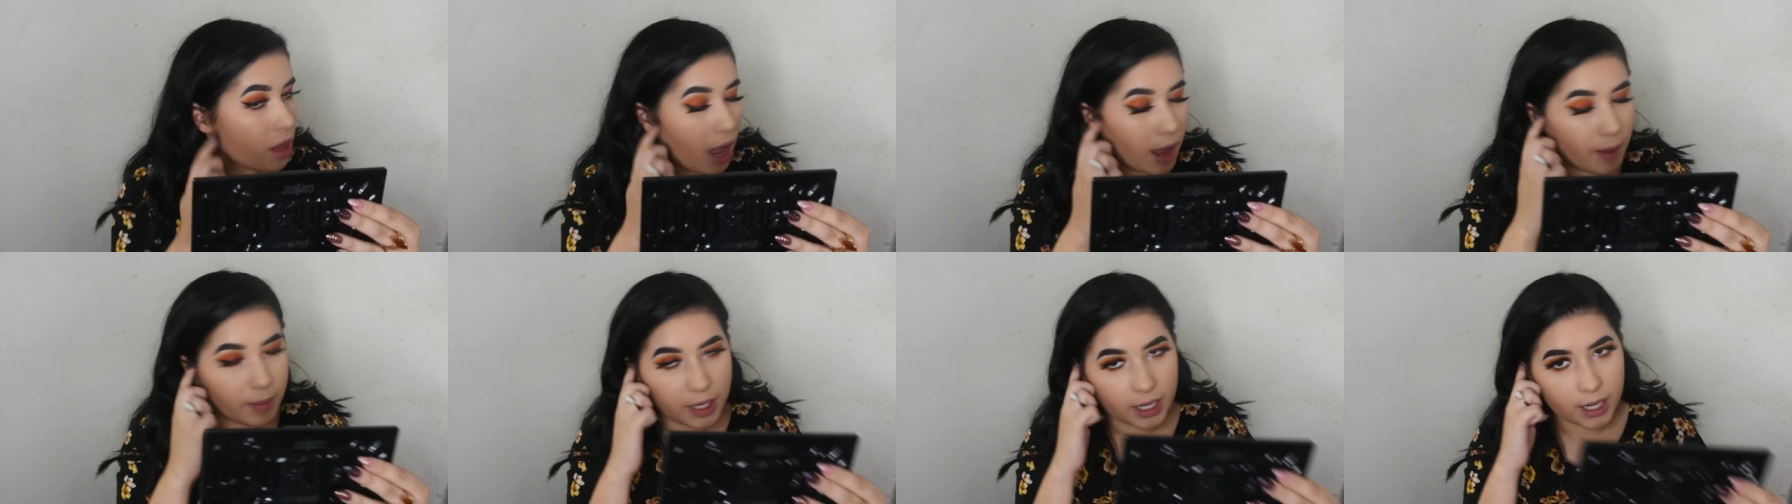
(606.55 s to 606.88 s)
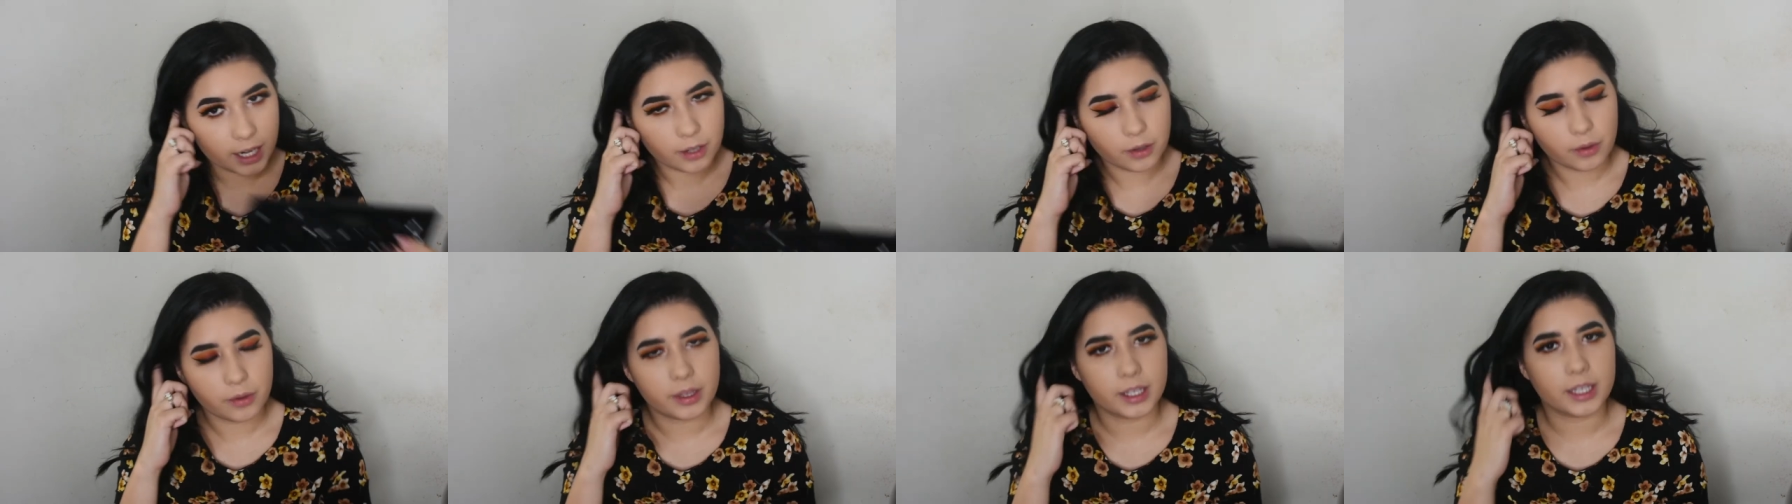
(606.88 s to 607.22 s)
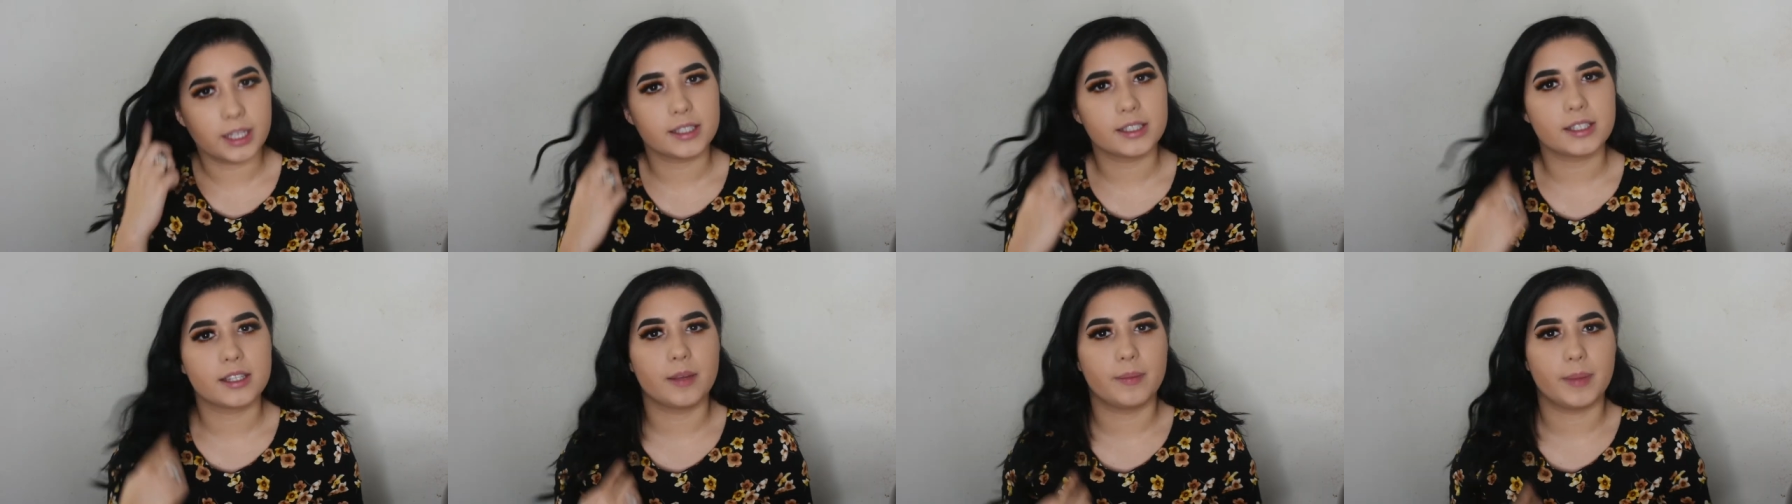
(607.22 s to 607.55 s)
I mean, I don't think
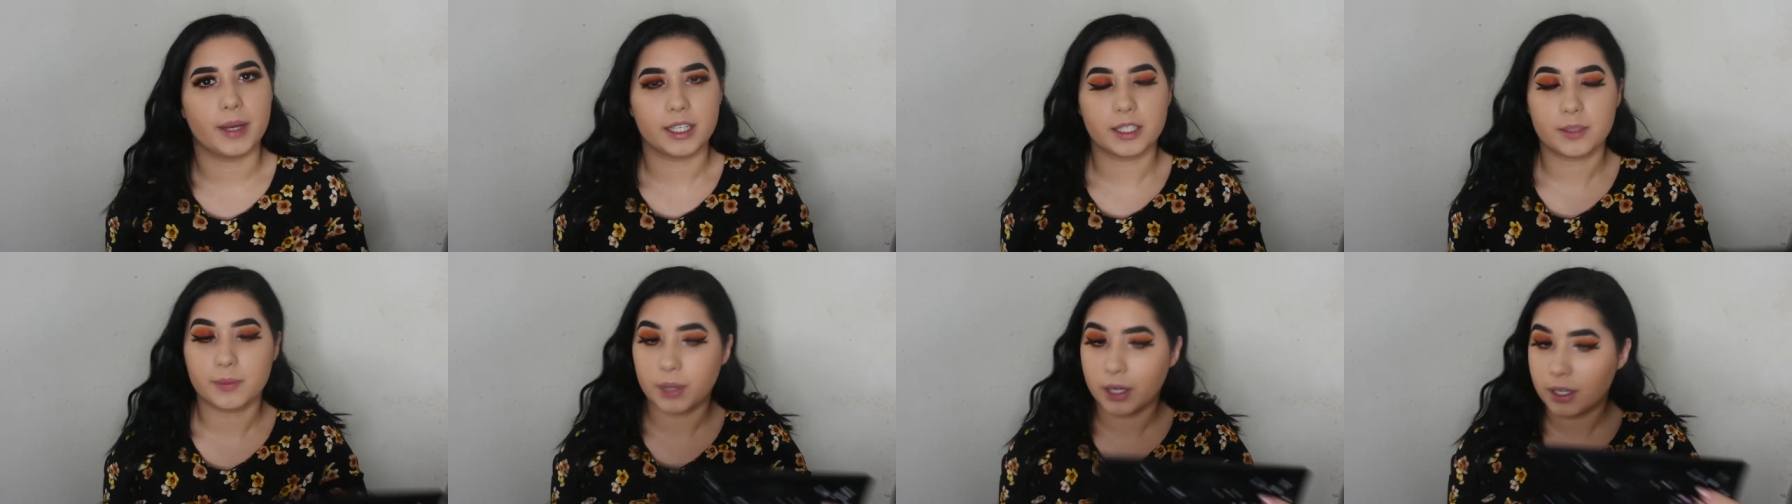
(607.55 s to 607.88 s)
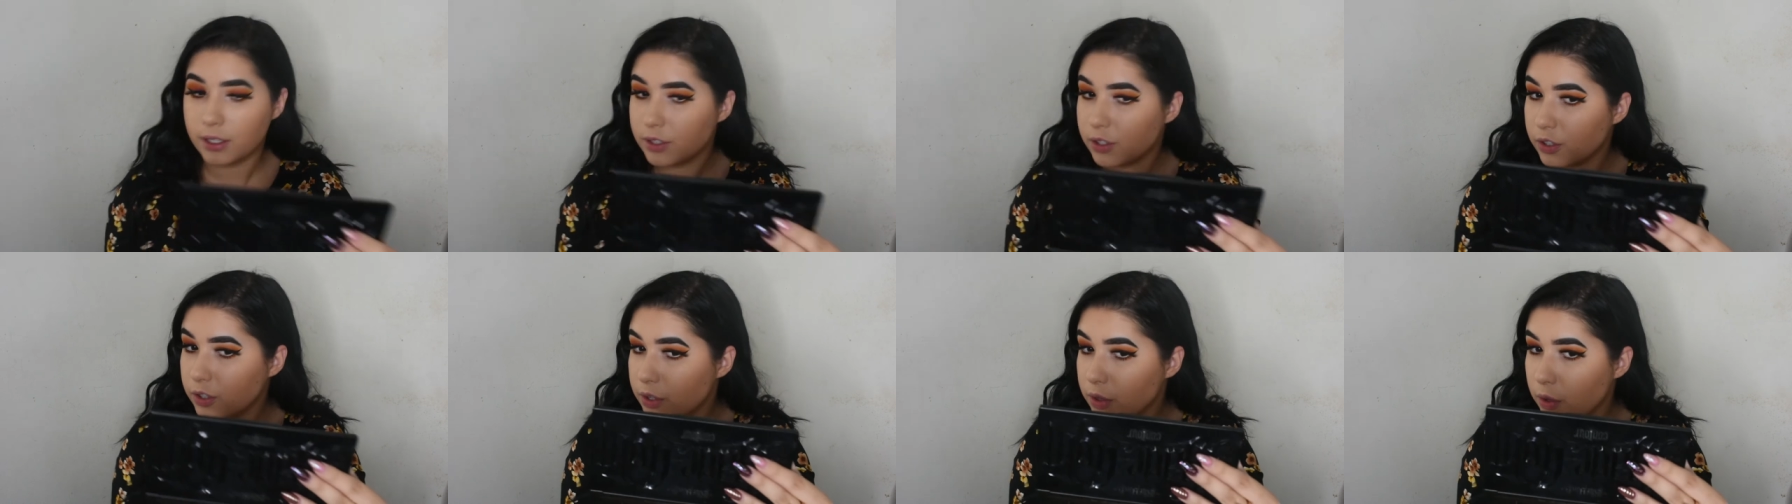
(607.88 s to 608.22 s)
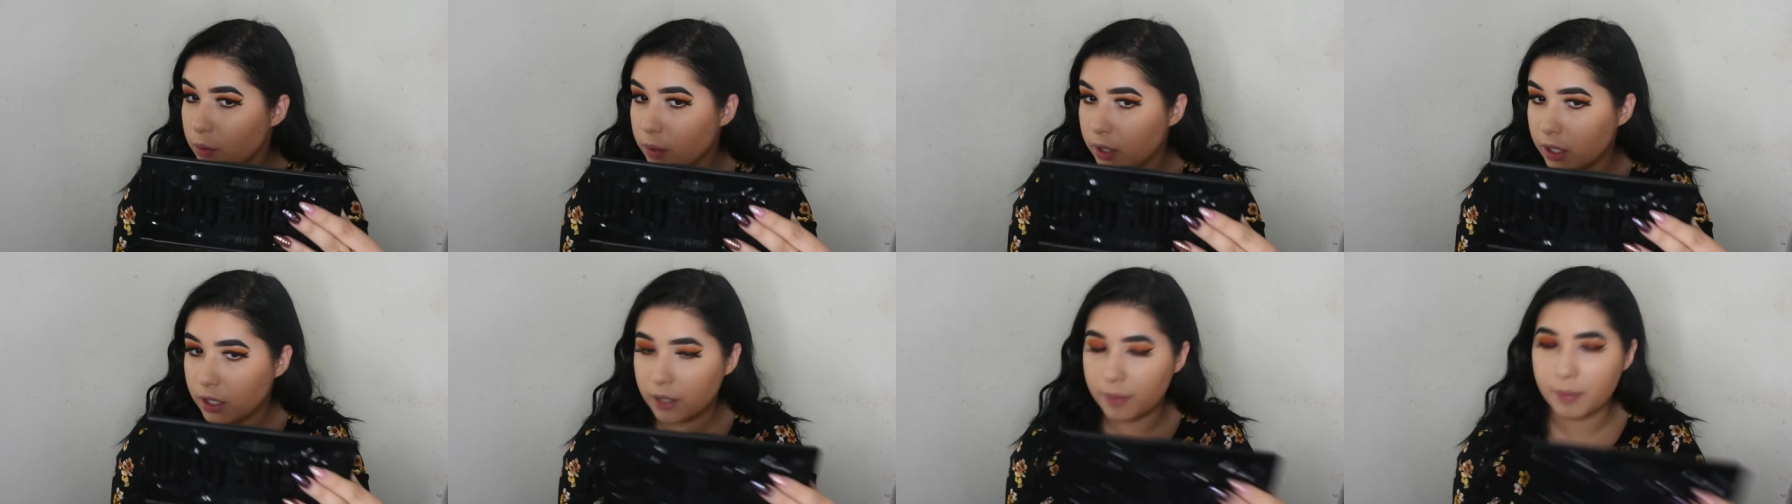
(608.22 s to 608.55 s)
it's the best bronzer in the
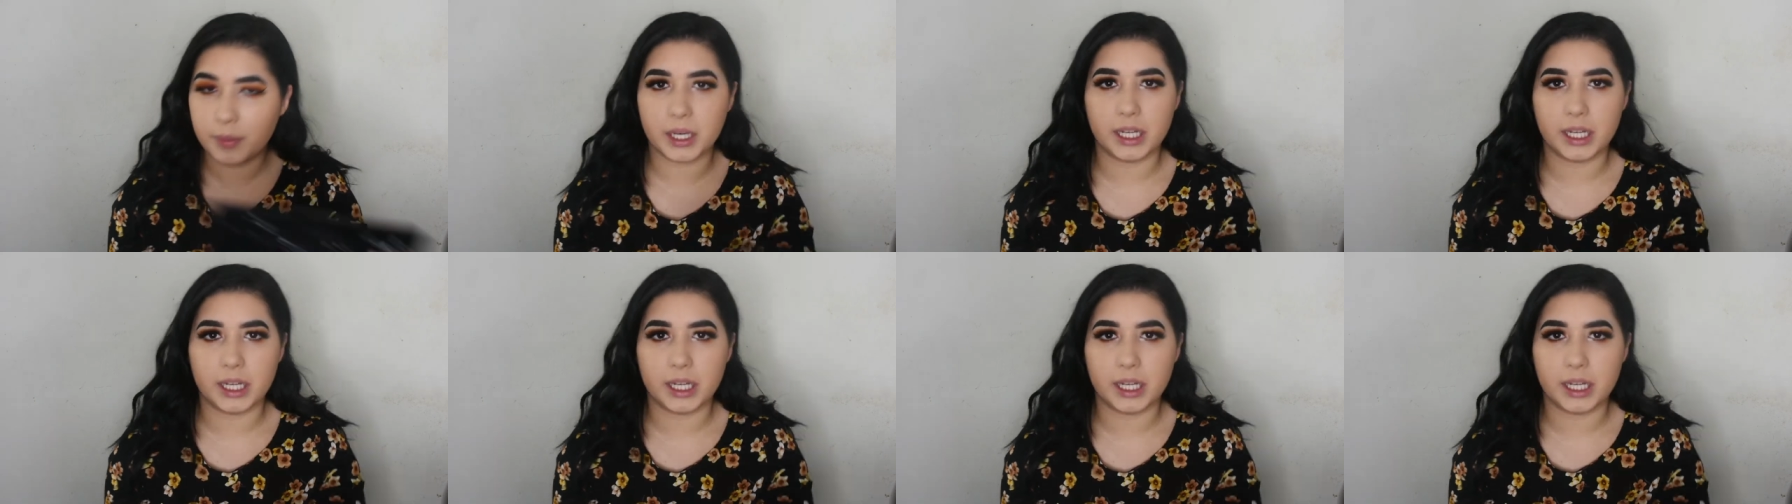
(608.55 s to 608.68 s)
world,